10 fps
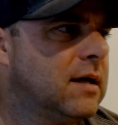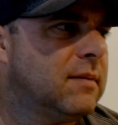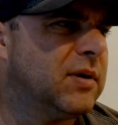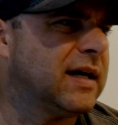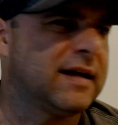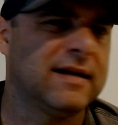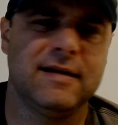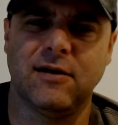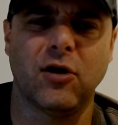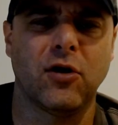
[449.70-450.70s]
But like
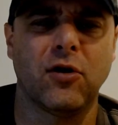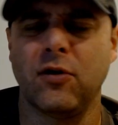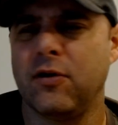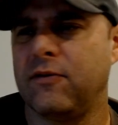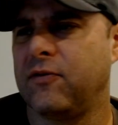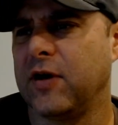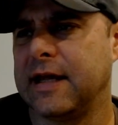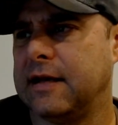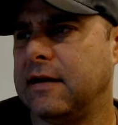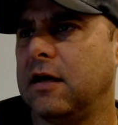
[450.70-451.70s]
her
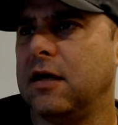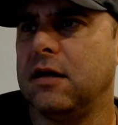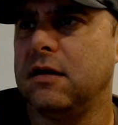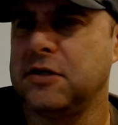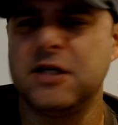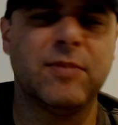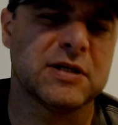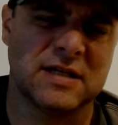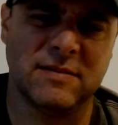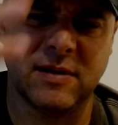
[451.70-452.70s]
freaking, she
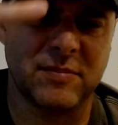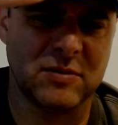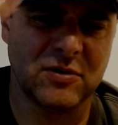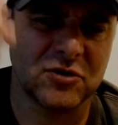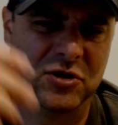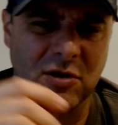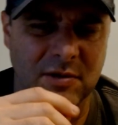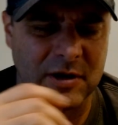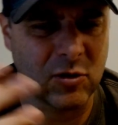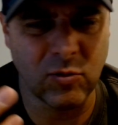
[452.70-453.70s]
busted him up in the show,
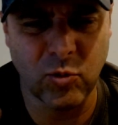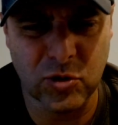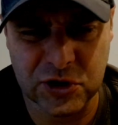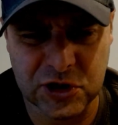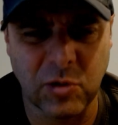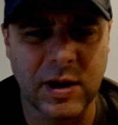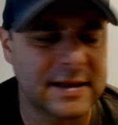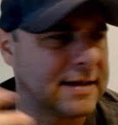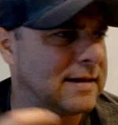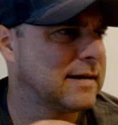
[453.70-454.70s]
the Clone Wars show, I
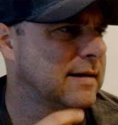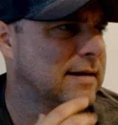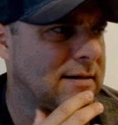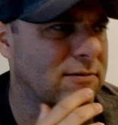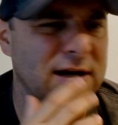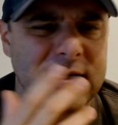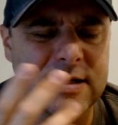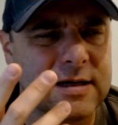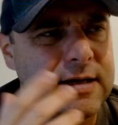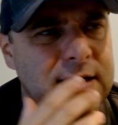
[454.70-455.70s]
think, right?
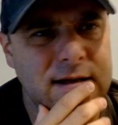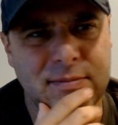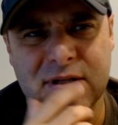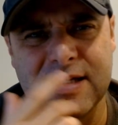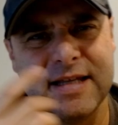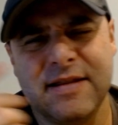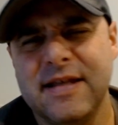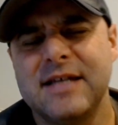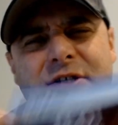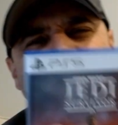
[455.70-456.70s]
But in
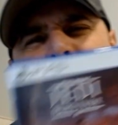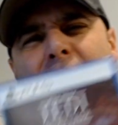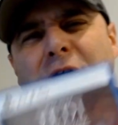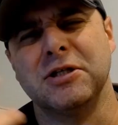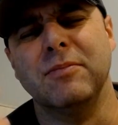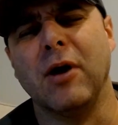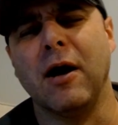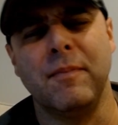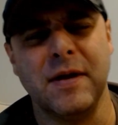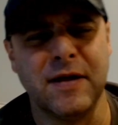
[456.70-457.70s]
this, you bust him
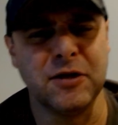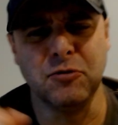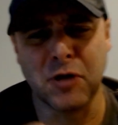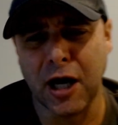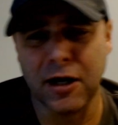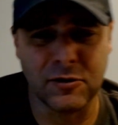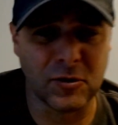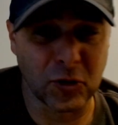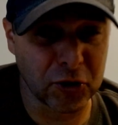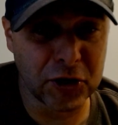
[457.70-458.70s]
up and then you kind
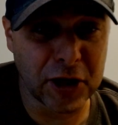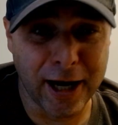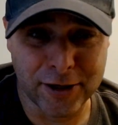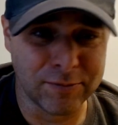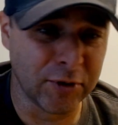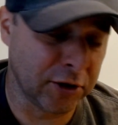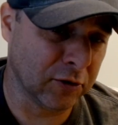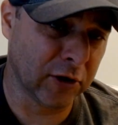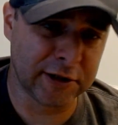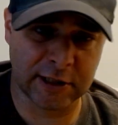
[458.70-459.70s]
of could have gotten him, but your
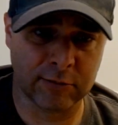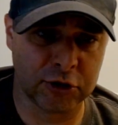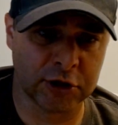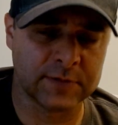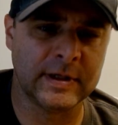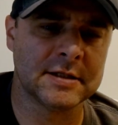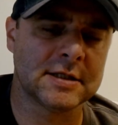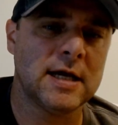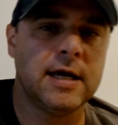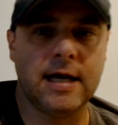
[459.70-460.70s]
lightsaber just missed
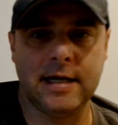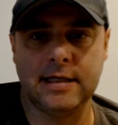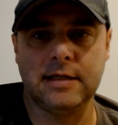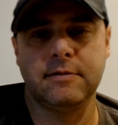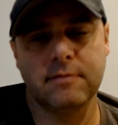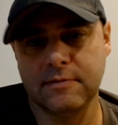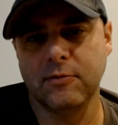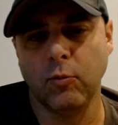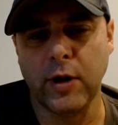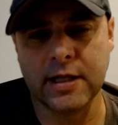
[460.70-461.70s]
and he
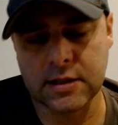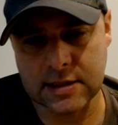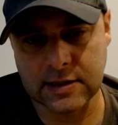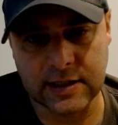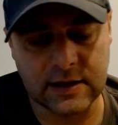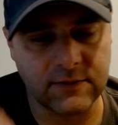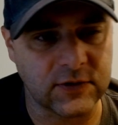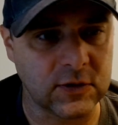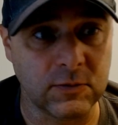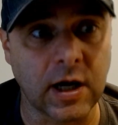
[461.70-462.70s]
wins and leaves
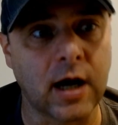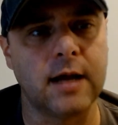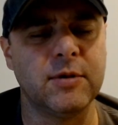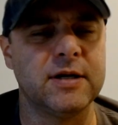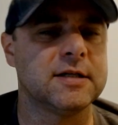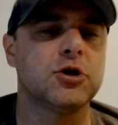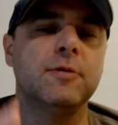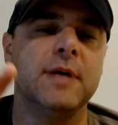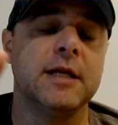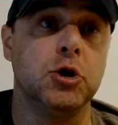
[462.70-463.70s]
and you die. But it should have
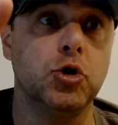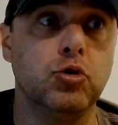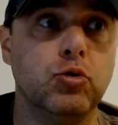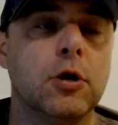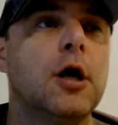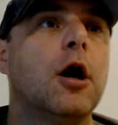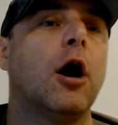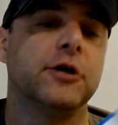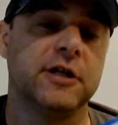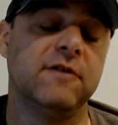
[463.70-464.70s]
been you
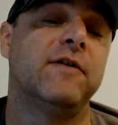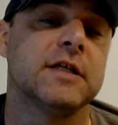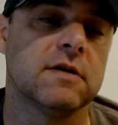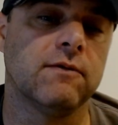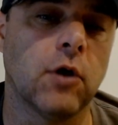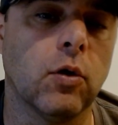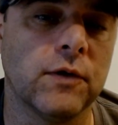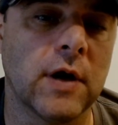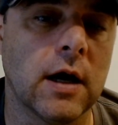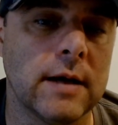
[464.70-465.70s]
on the defensive the whole
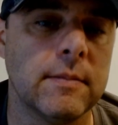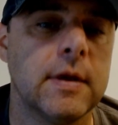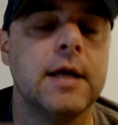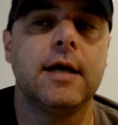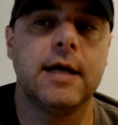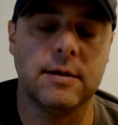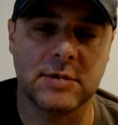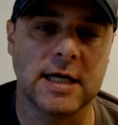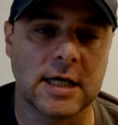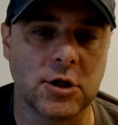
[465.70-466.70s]
time, him
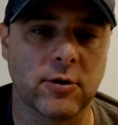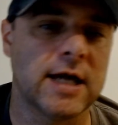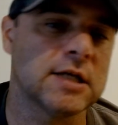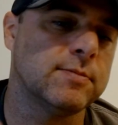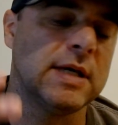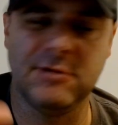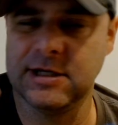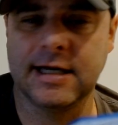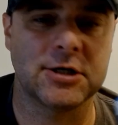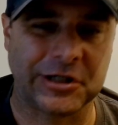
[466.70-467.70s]
kicking your ass. Maybe you
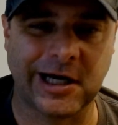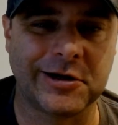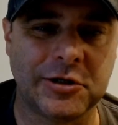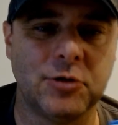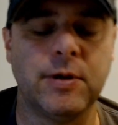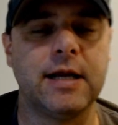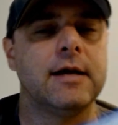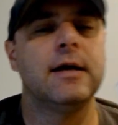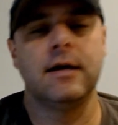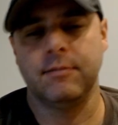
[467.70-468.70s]
get a shot or two in,
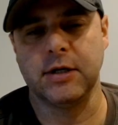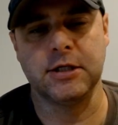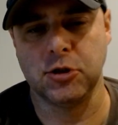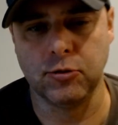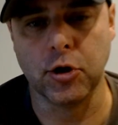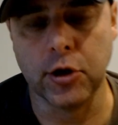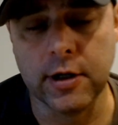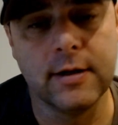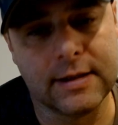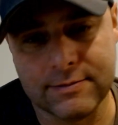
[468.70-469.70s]
but he's too good.
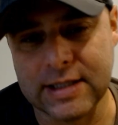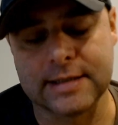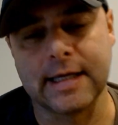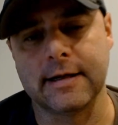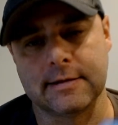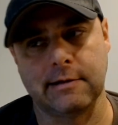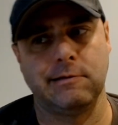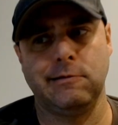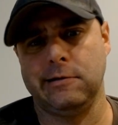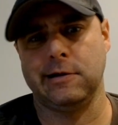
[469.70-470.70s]
Instead, it's like,
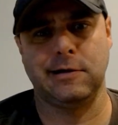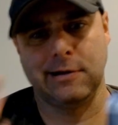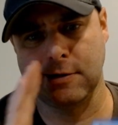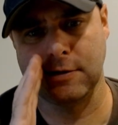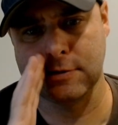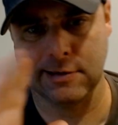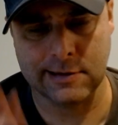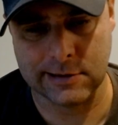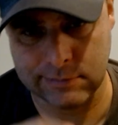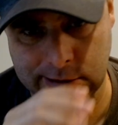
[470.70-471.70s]
no, you kind of kick his
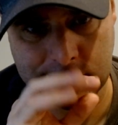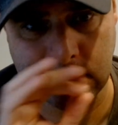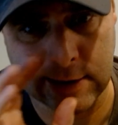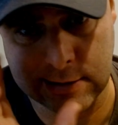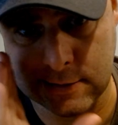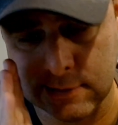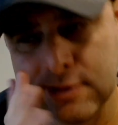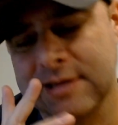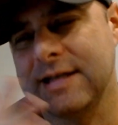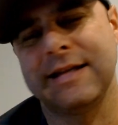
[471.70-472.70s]
ass, but he kind of got.
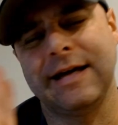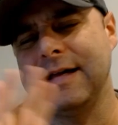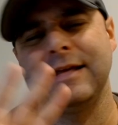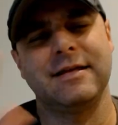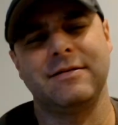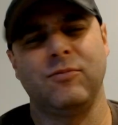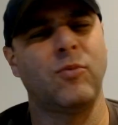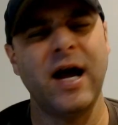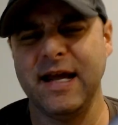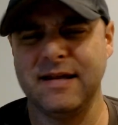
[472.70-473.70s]
It's like,
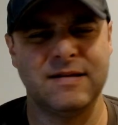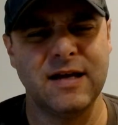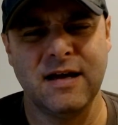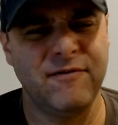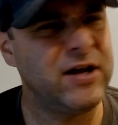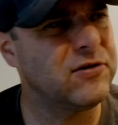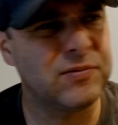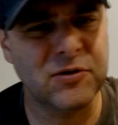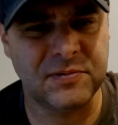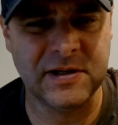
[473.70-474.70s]
why? Vader's
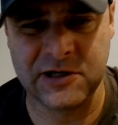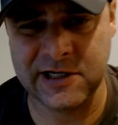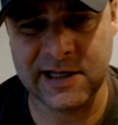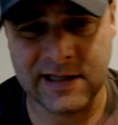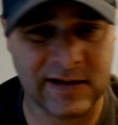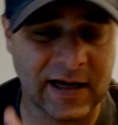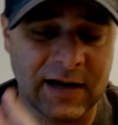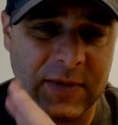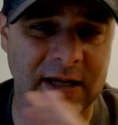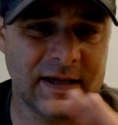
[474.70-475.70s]
supposed to be the shit, and they kind of
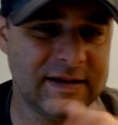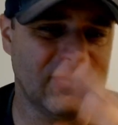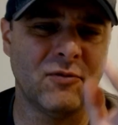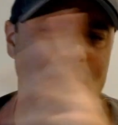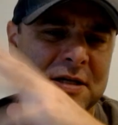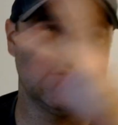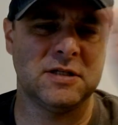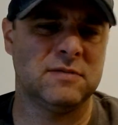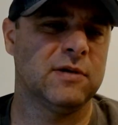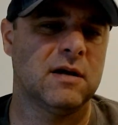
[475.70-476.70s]
made. Over the years,
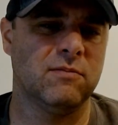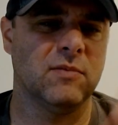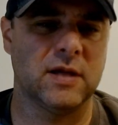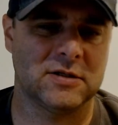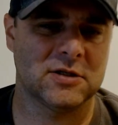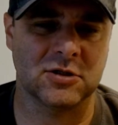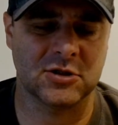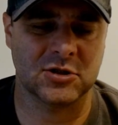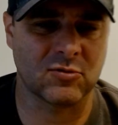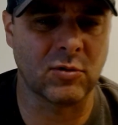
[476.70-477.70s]
he's become like
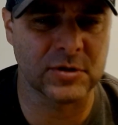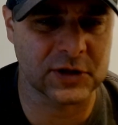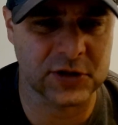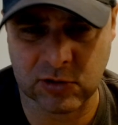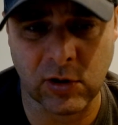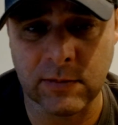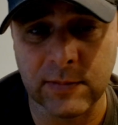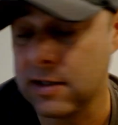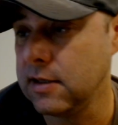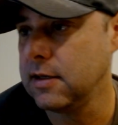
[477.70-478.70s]
almost a scrub.
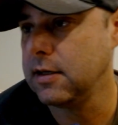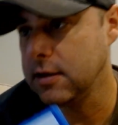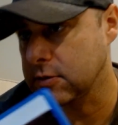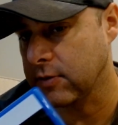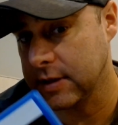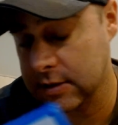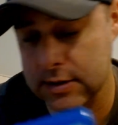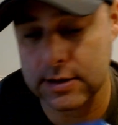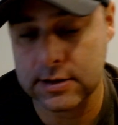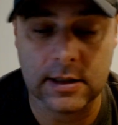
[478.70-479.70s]
As crazy as
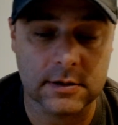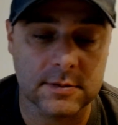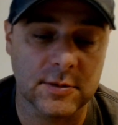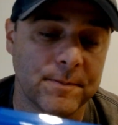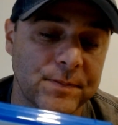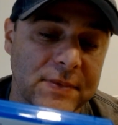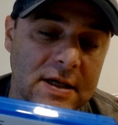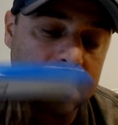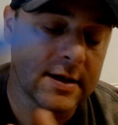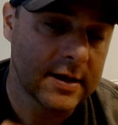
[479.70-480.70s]
that sounds, but
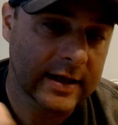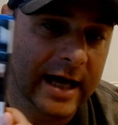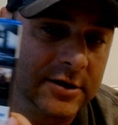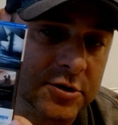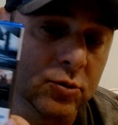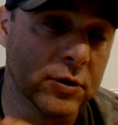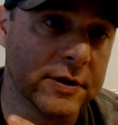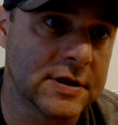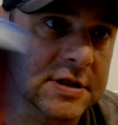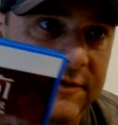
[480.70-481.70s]
Cal's cool in
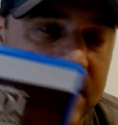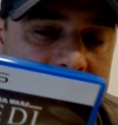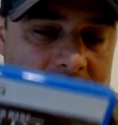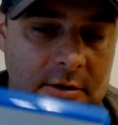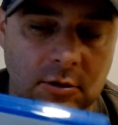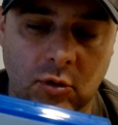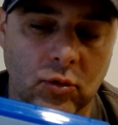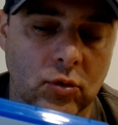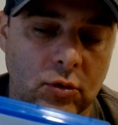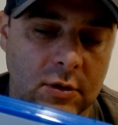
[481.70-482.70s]
this. The fighting's still
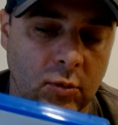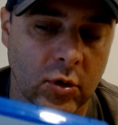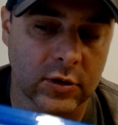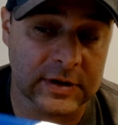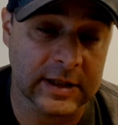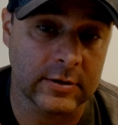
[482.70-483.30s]
cool. The worlds that you